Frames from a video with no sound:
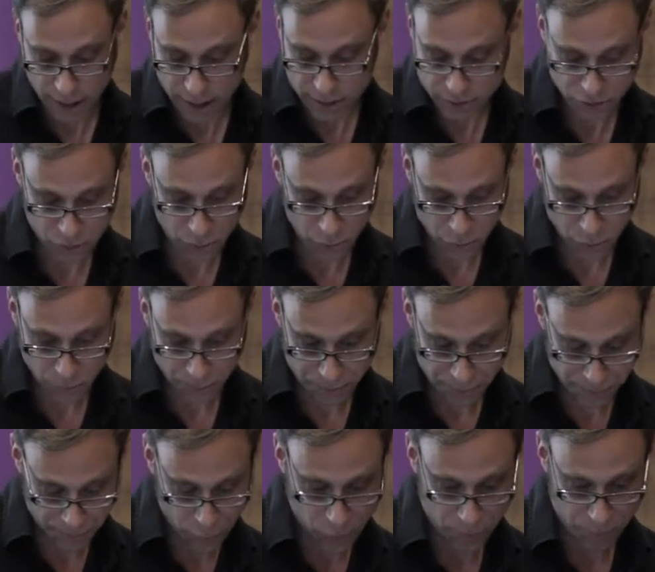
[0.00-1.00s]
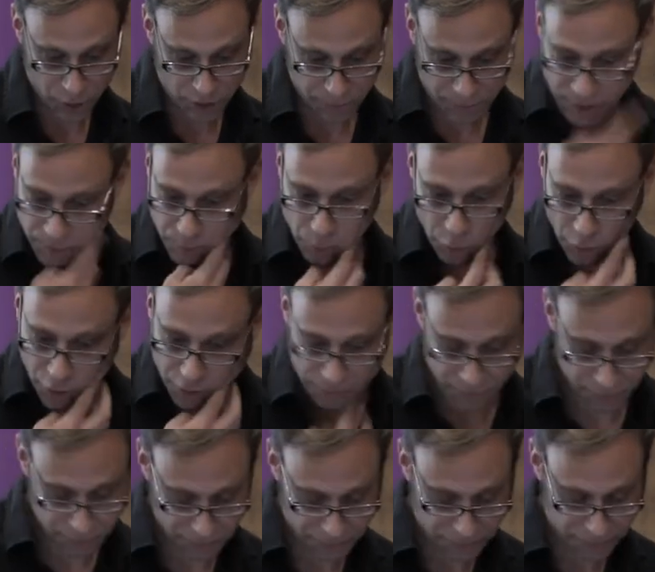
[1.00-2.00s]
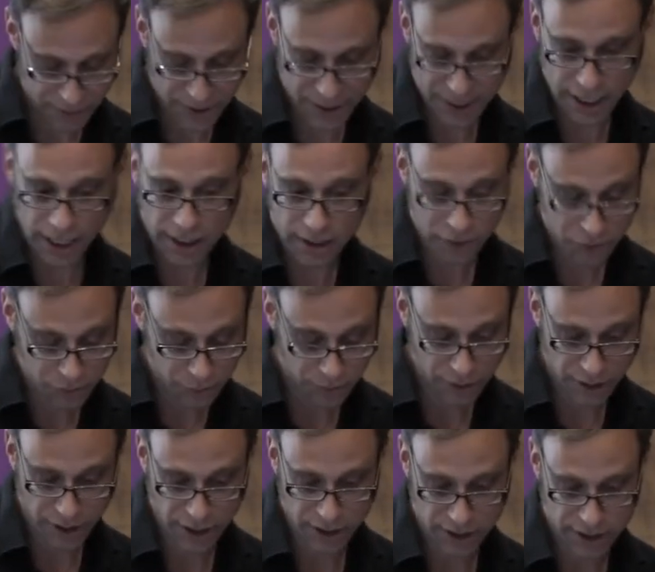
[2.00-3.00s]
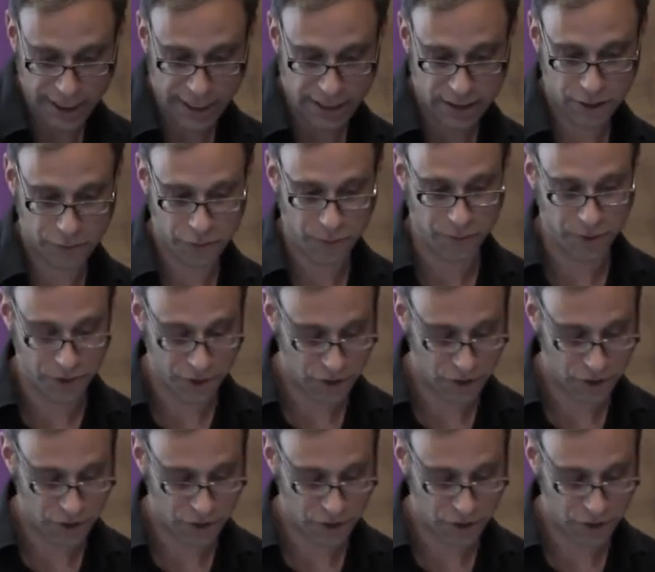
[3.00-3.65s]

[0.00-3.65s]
So to put a bit more color to the data from the